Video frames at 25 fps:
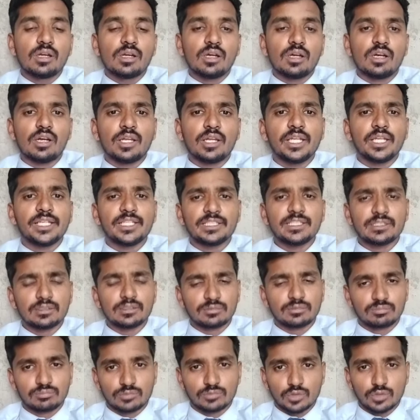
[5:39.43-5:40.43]
It is
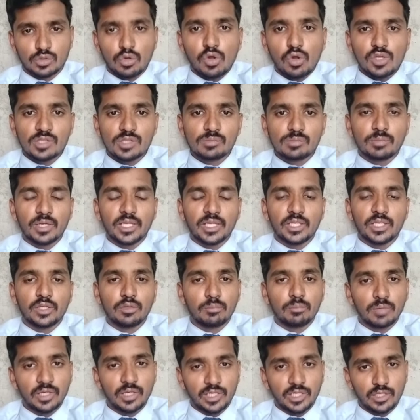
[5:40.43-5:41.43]
caused by
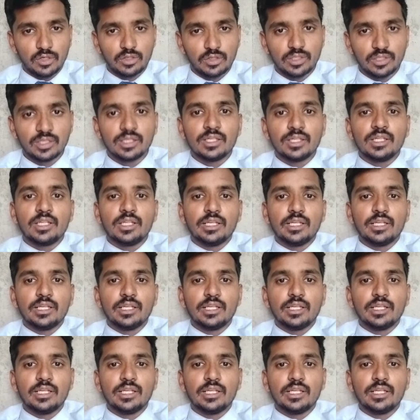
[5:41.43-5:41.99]
human error,